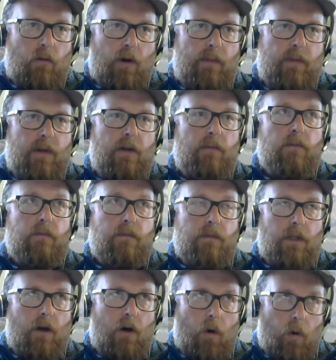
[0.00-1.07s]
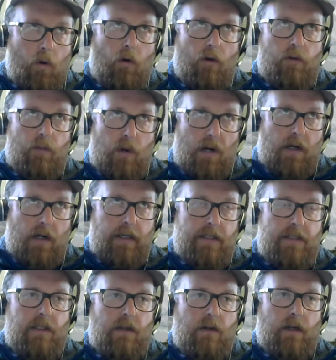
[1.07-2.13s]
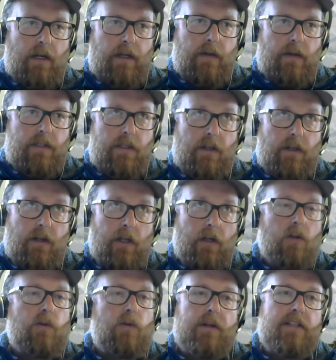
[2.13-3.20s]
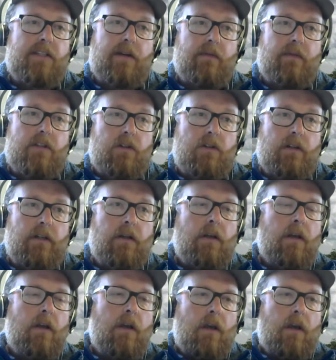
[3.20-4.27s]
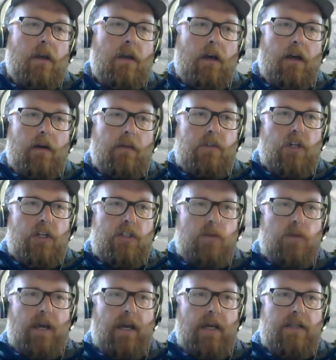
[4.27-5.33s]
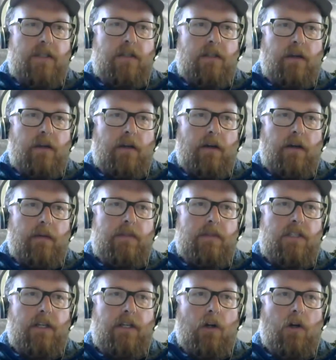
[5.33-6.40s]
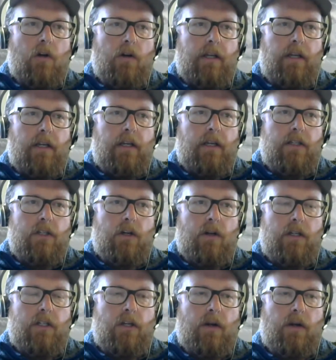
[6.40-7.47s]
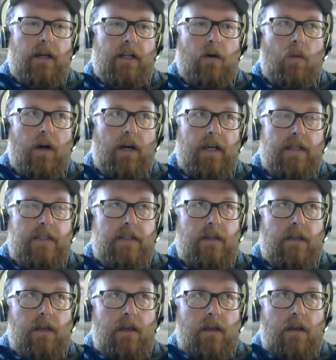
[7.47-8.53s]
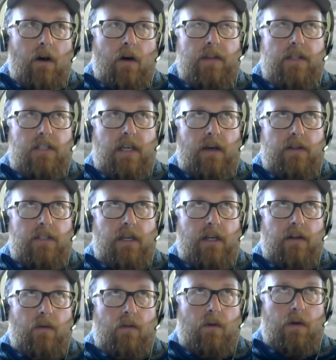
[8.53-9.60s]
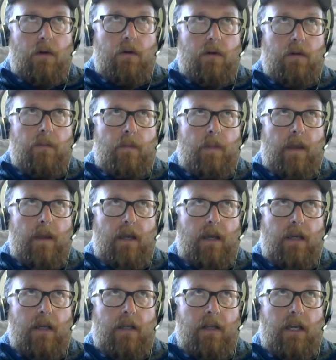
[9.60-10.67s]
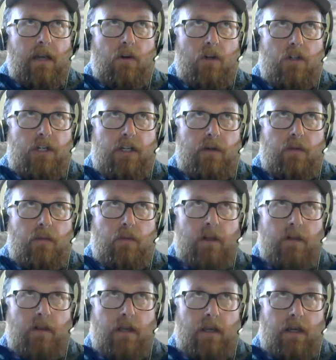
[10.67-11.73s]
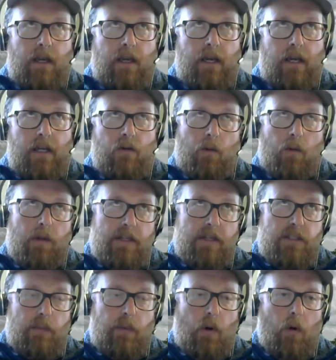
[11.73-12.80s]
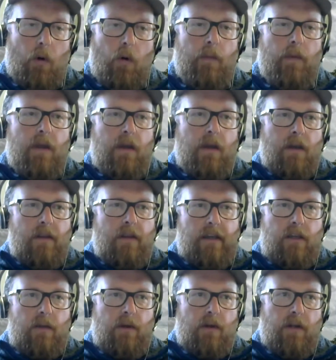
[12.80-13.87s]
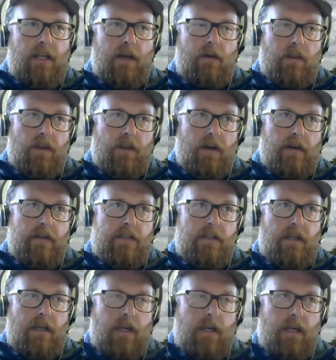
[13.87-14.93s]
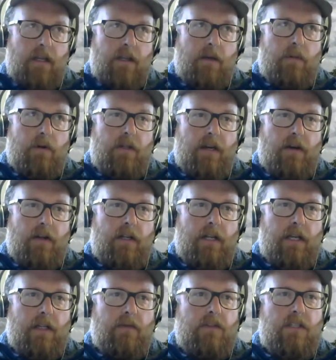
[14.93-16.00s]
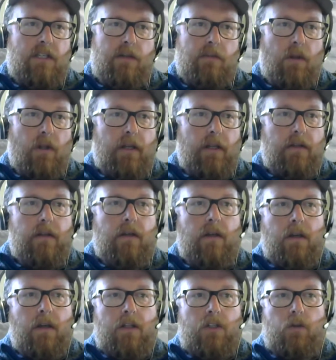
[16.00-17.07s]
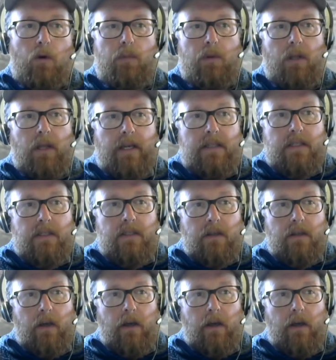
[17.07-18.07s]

remnant old growth prairie at Cedar Niles is on 127th Street, just past Cedar Creek as you're heading west on the south side of the road. And Evergy, when they had to replace a pole, they communicate with us and they put down a native seed blend to replace